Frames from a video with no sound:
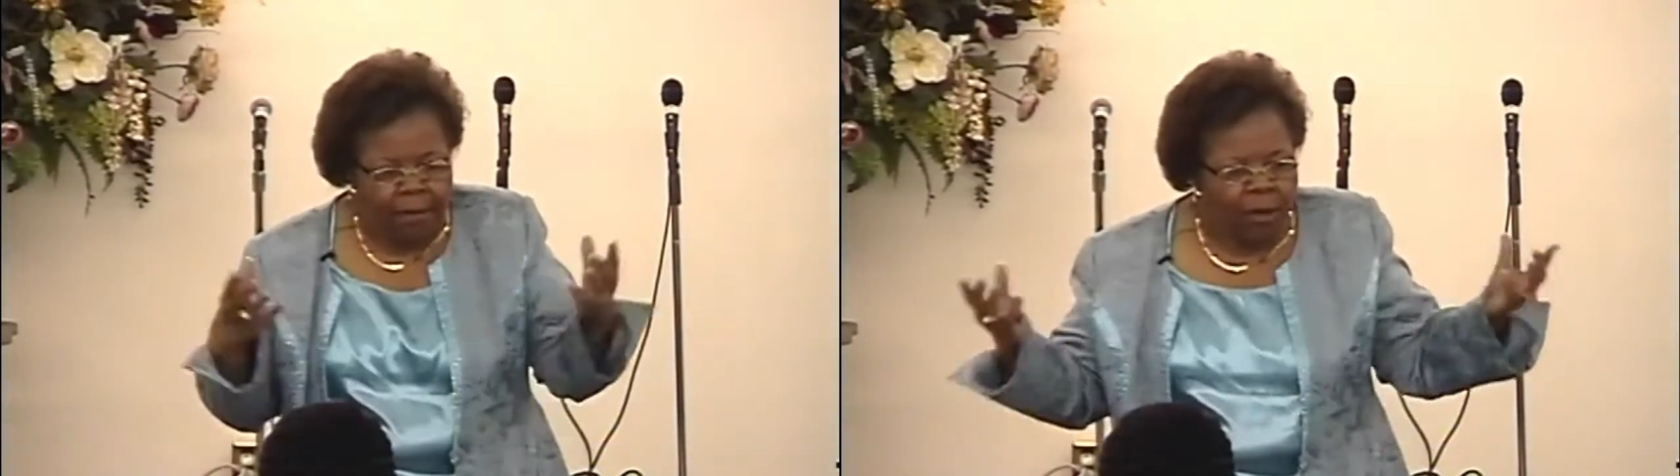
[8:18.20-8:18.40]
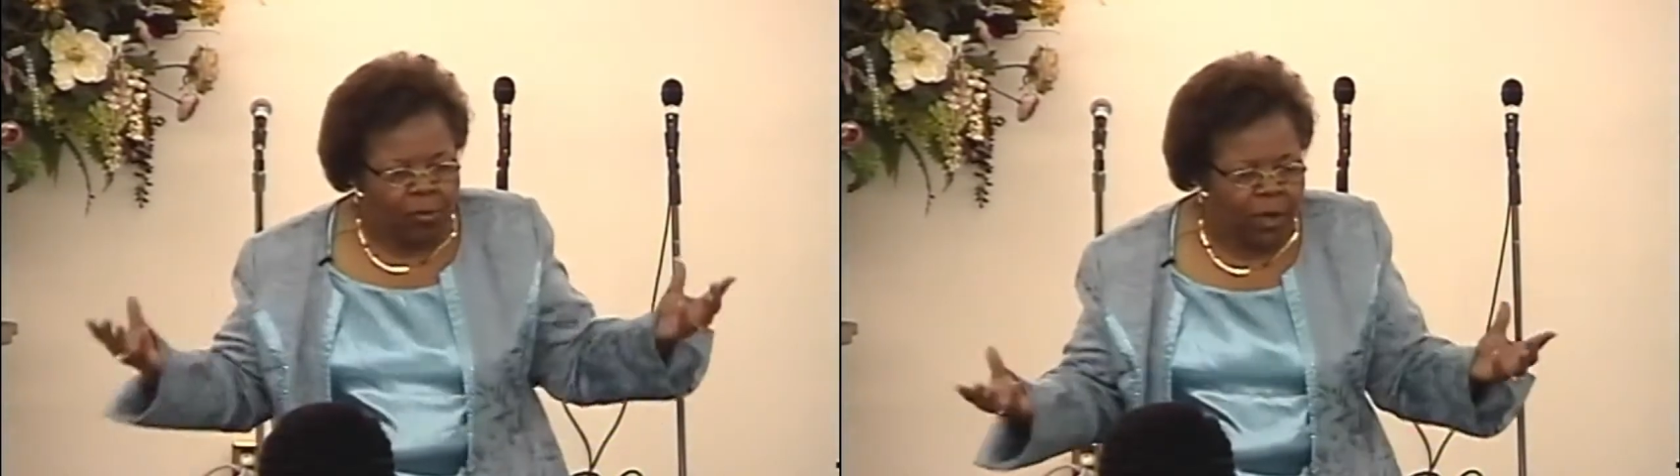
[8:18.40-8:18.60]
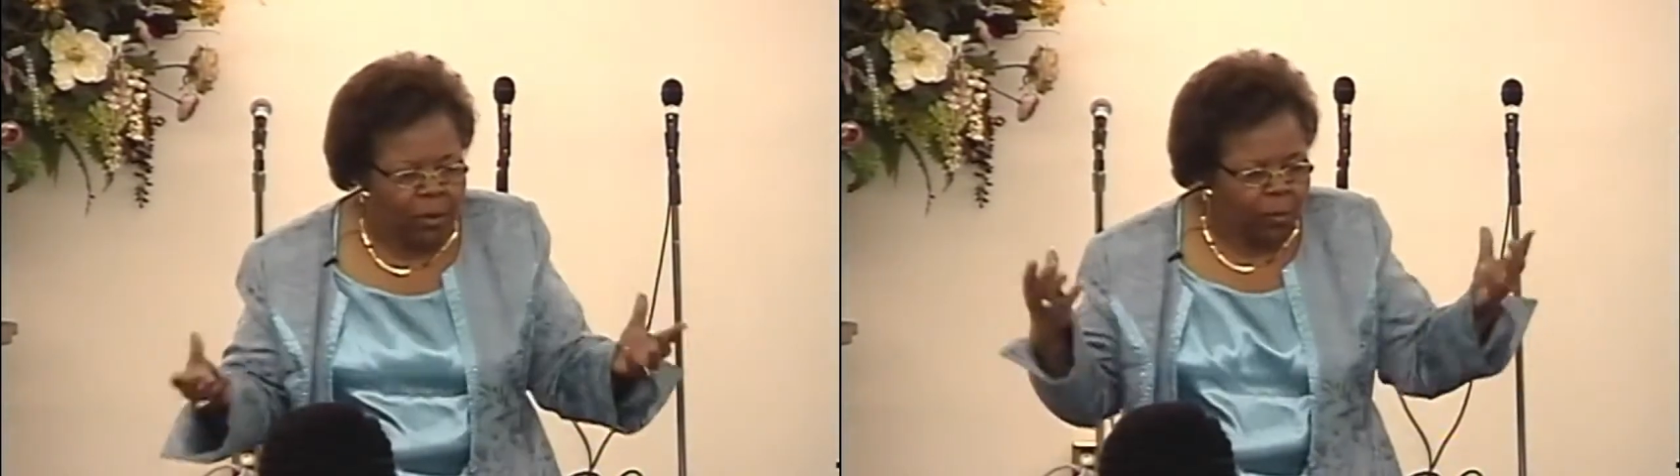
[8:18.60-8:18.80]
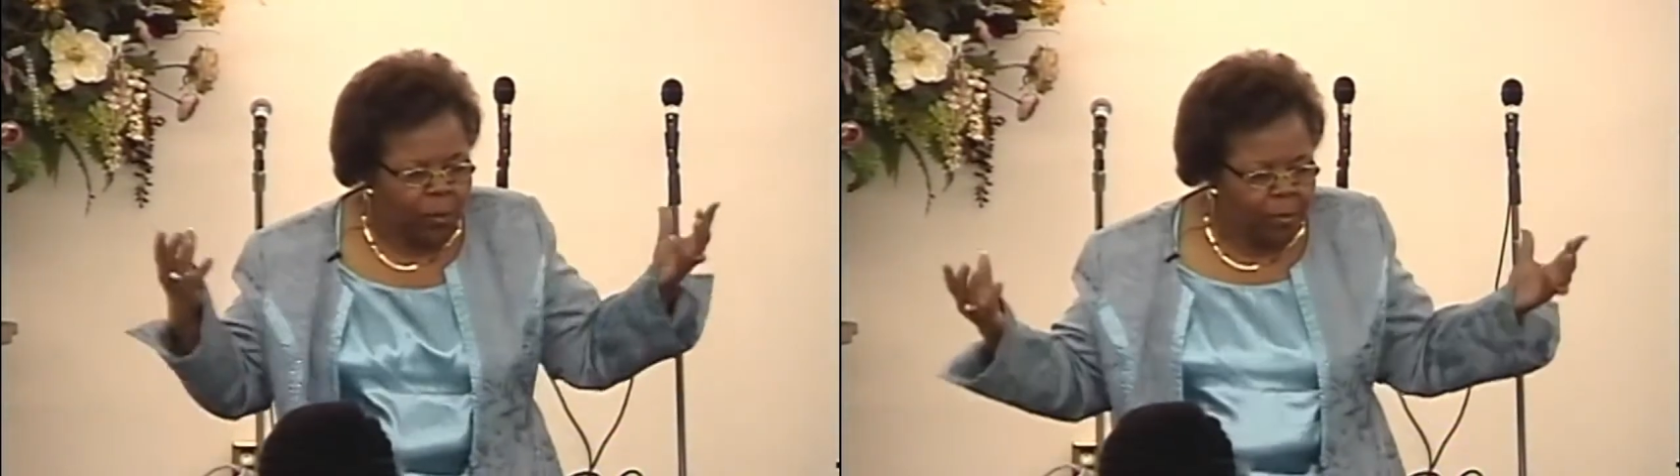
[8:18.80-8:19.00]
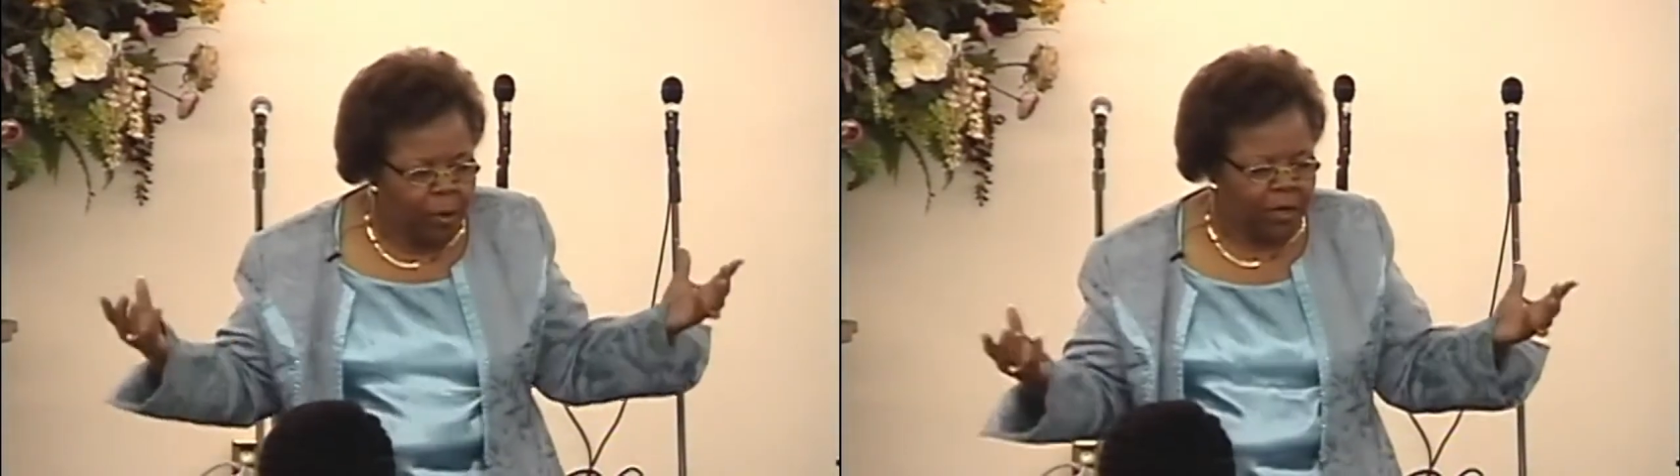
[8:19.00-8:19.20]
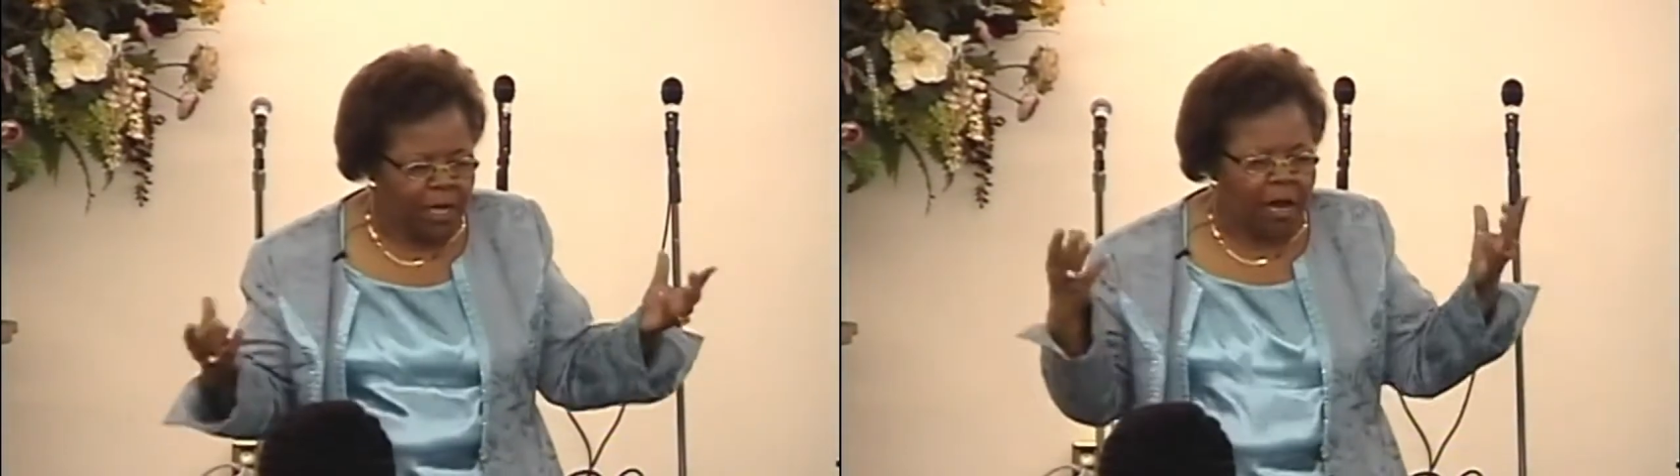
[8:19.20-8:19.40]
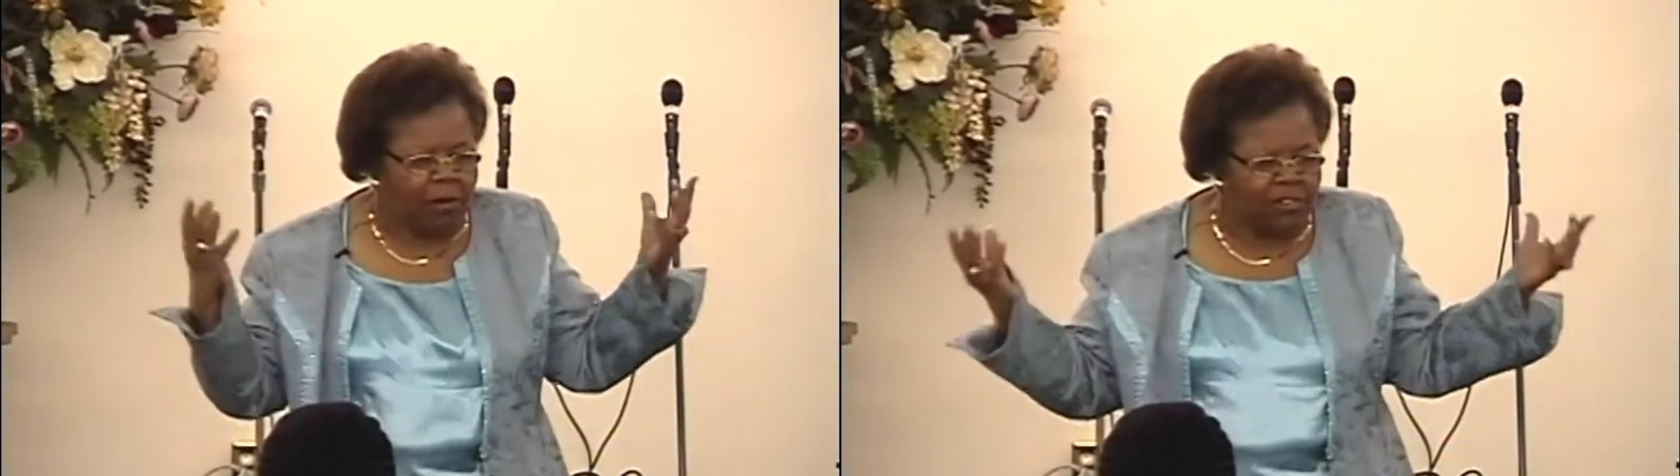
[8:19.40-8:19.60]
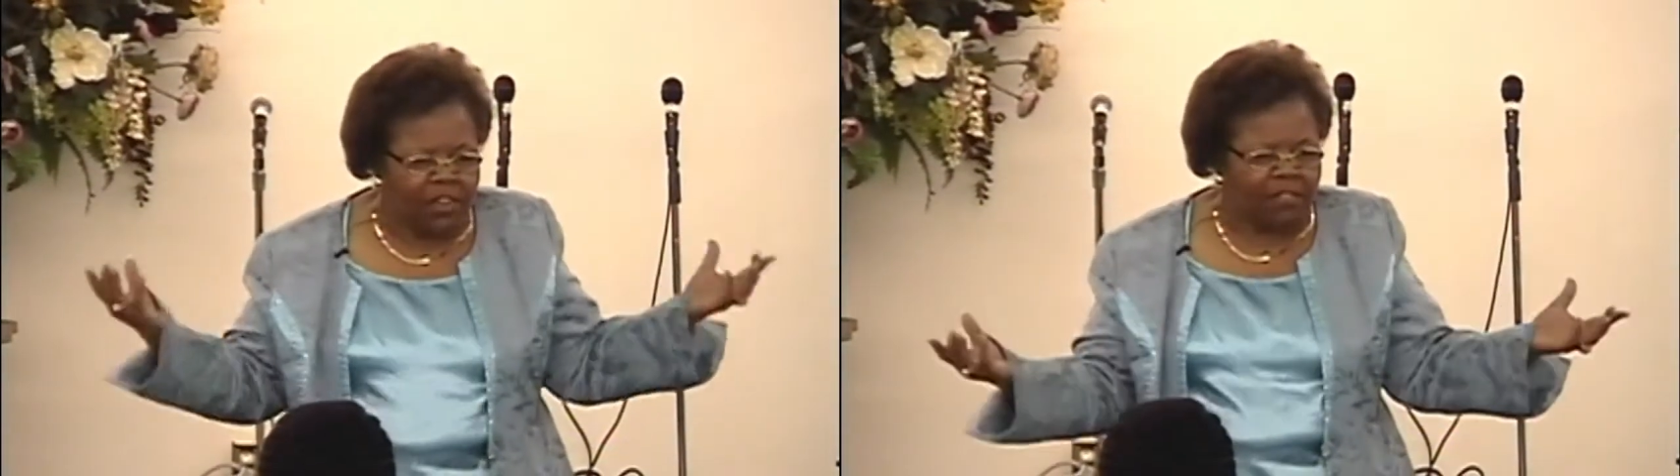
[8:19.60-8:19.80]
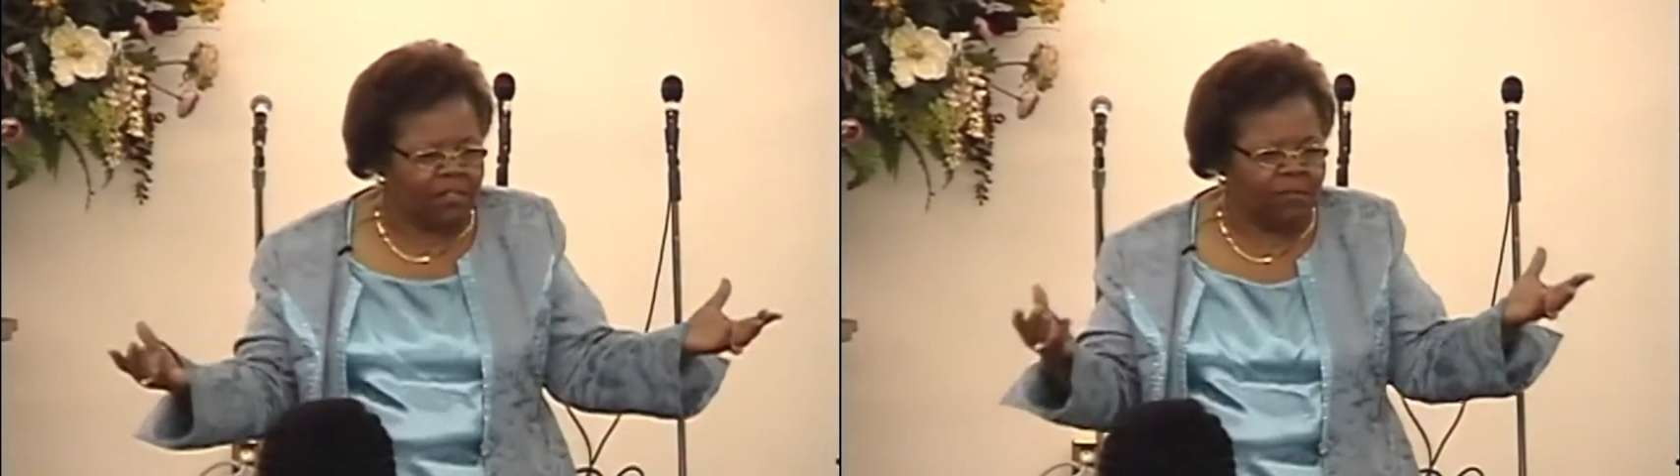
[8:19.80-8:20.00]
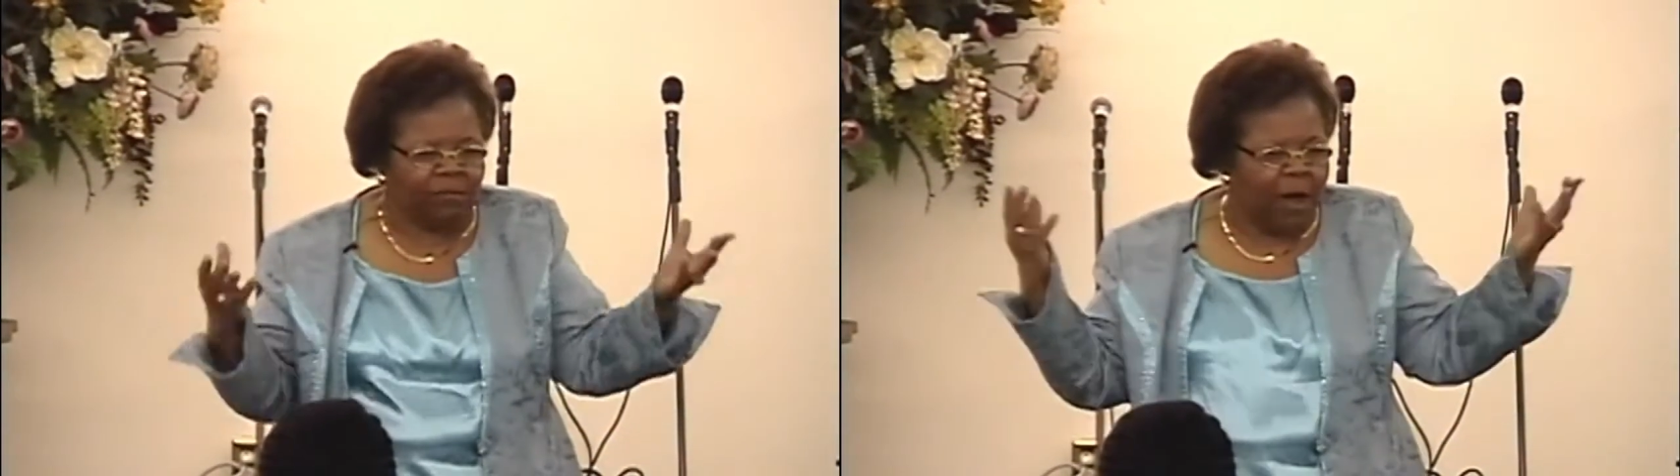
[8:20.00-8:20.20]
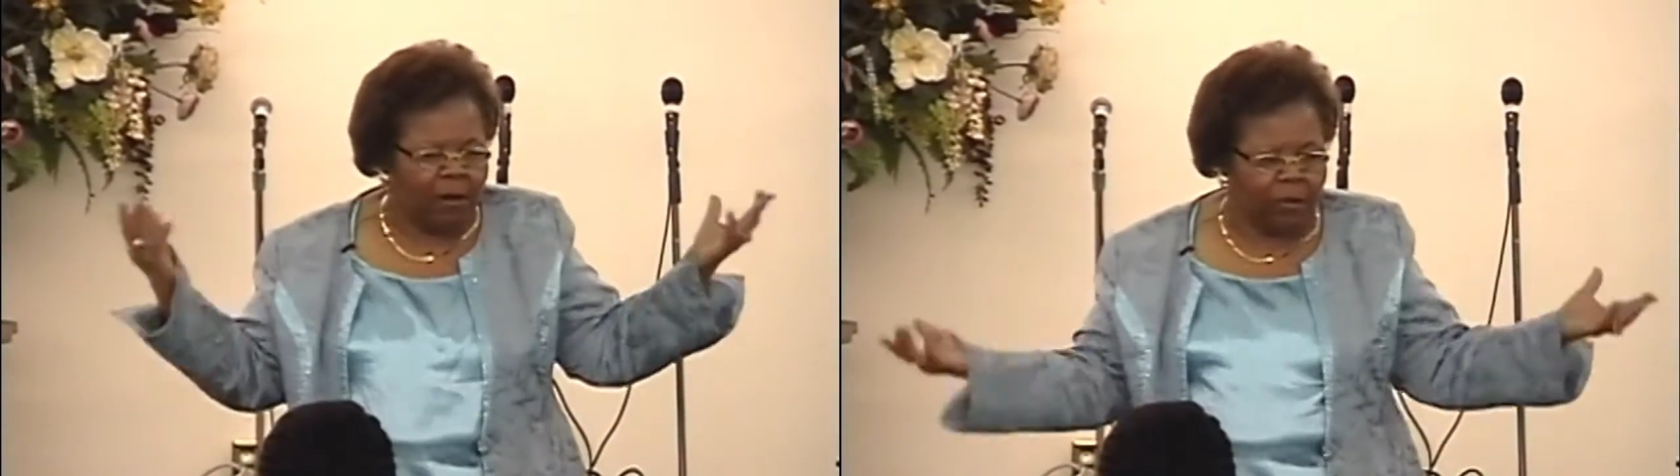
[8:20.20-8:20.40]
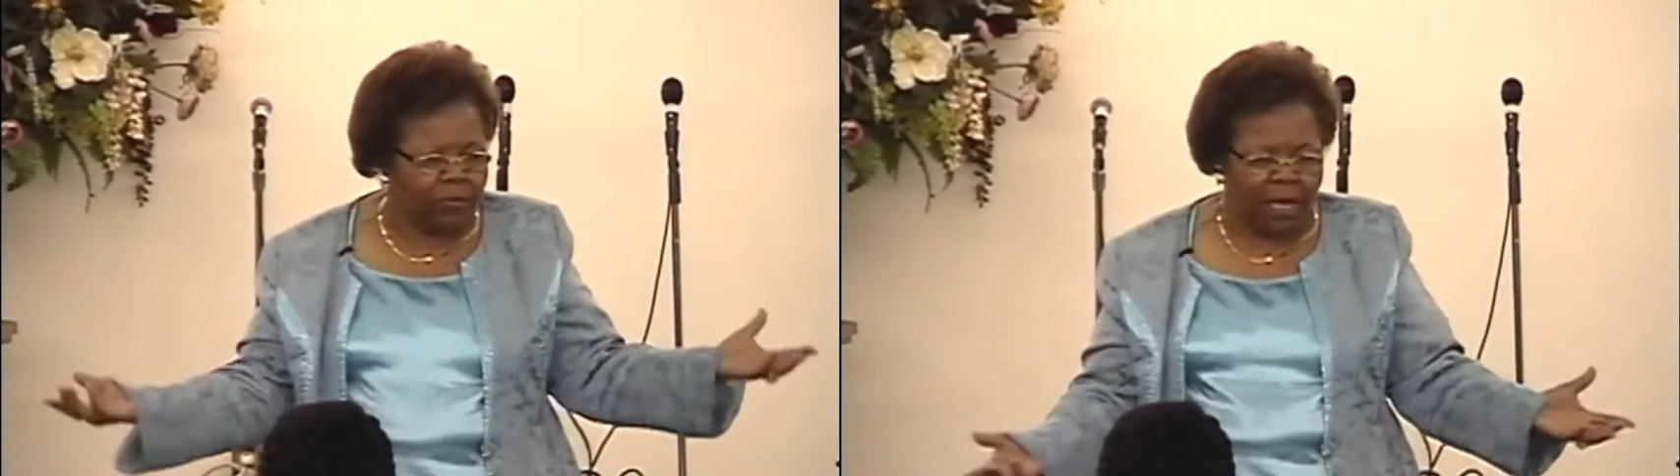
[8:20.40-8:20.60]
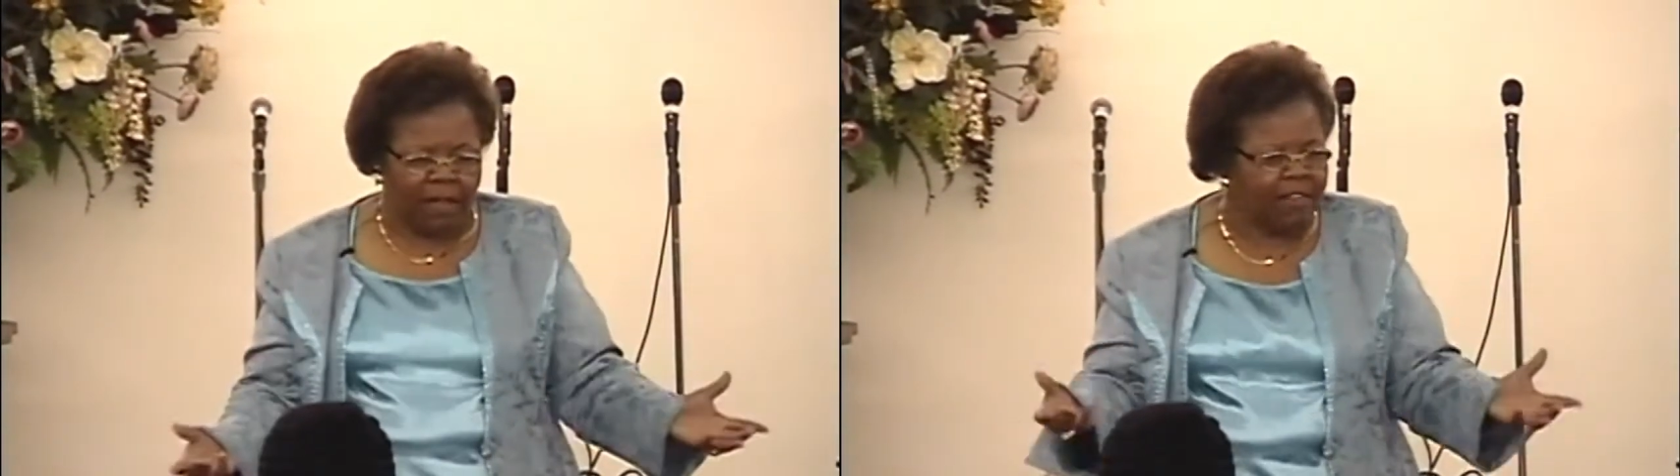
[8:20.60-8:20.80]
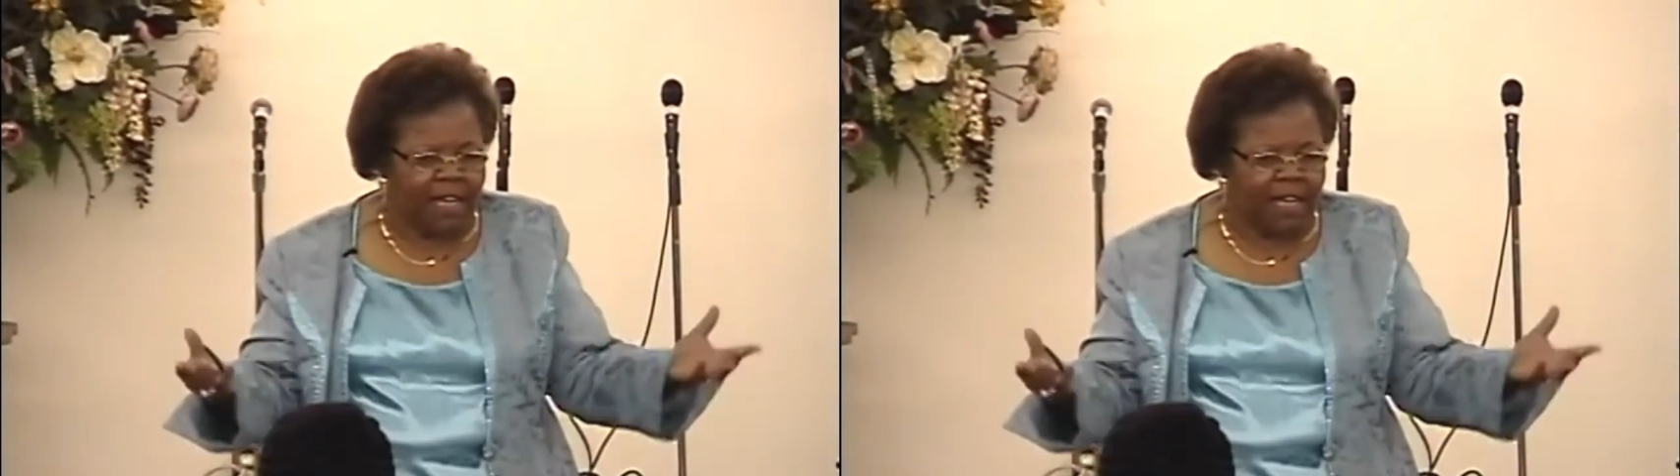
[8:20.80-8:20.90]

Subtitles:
We want it all to just fall on us.